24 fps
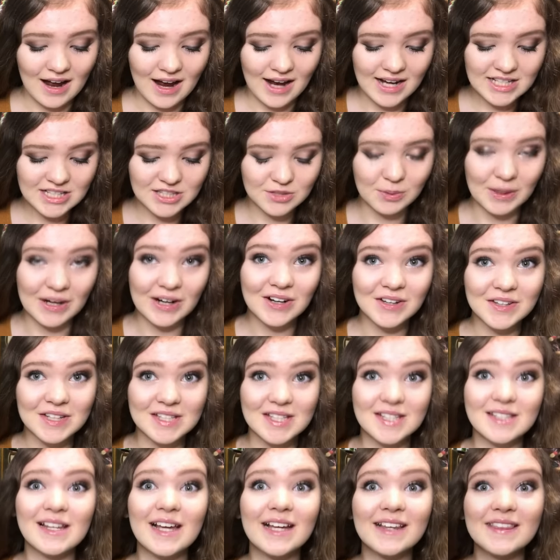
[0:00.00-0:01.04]
I swear this
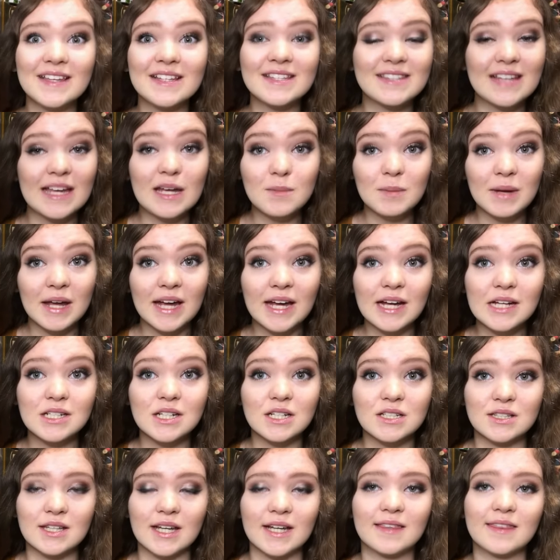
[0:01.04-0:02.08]
is like the same cage
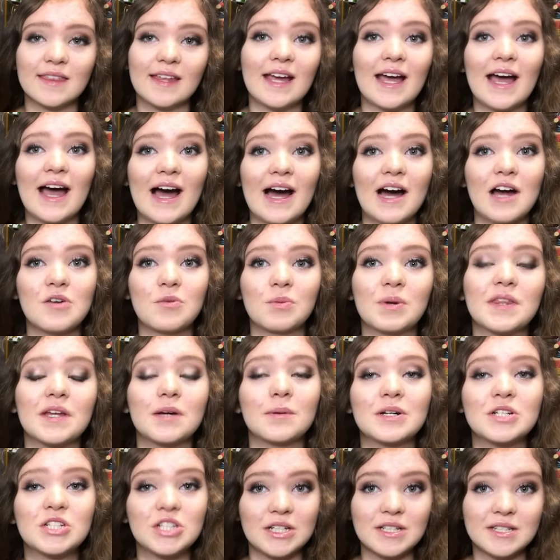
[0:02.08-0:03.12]
as like the ad where they
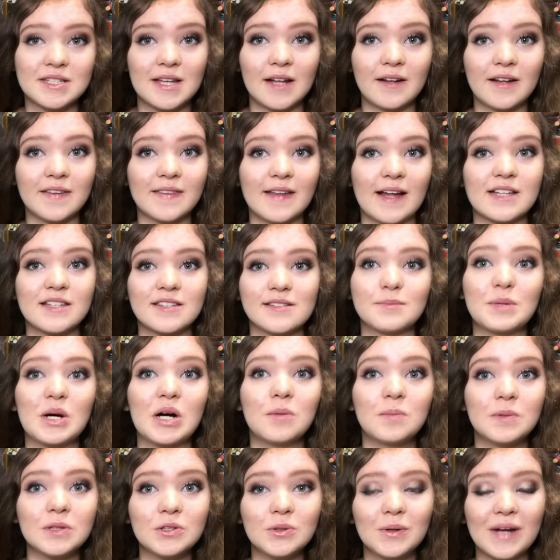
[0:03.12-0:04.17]
were just selling that
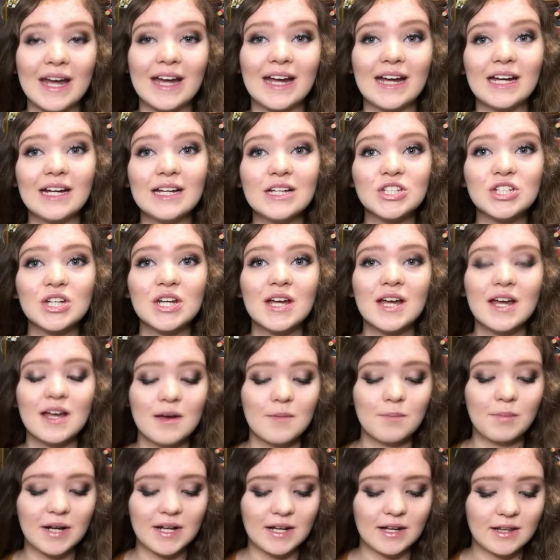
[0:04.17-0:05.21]
small blue cage,
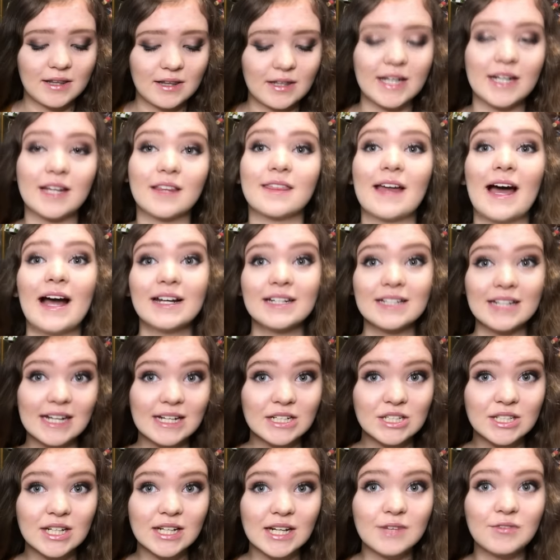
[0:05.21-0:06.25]
but like that
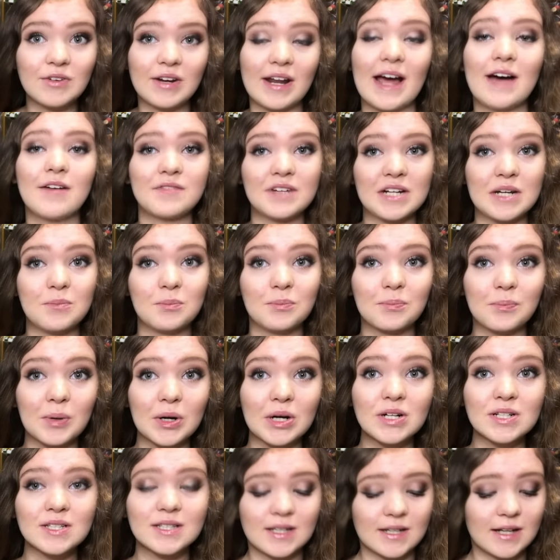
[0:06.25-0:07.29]
cage didn't even have any
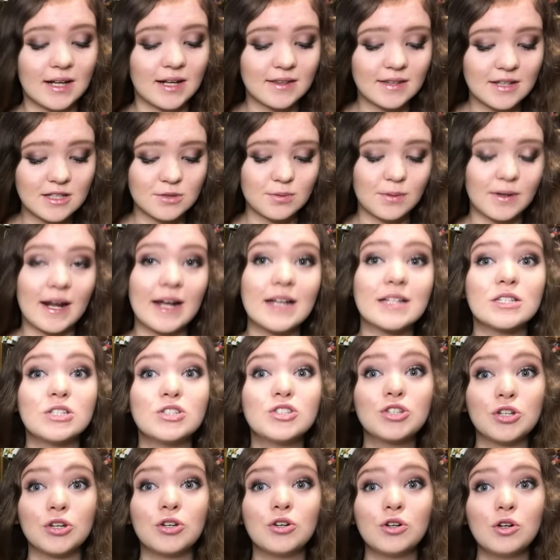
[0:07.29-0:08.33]
birds in it. This one has
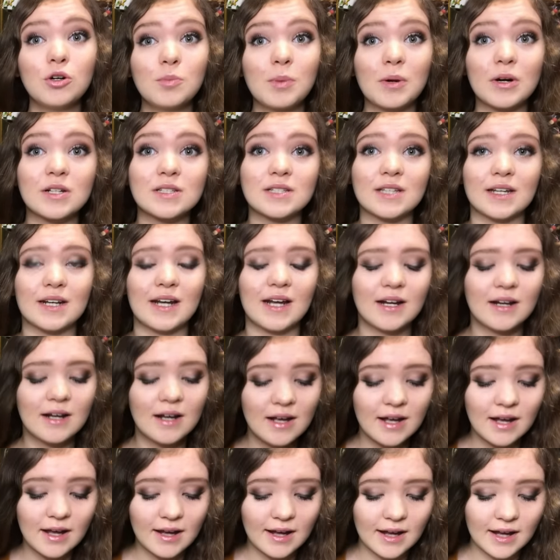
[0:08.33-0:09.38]
two birds in it
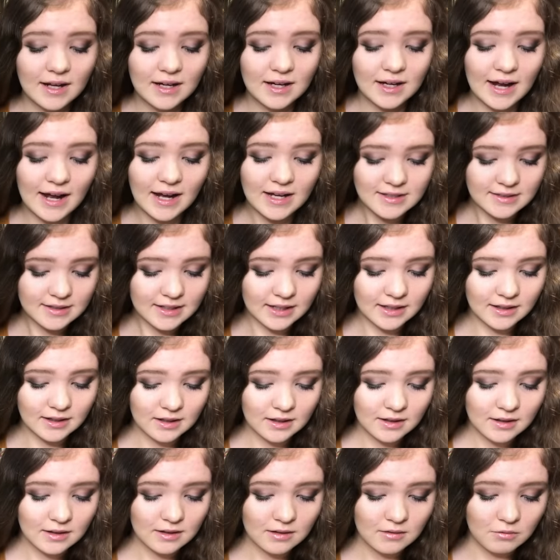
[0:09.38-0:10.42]
and it has like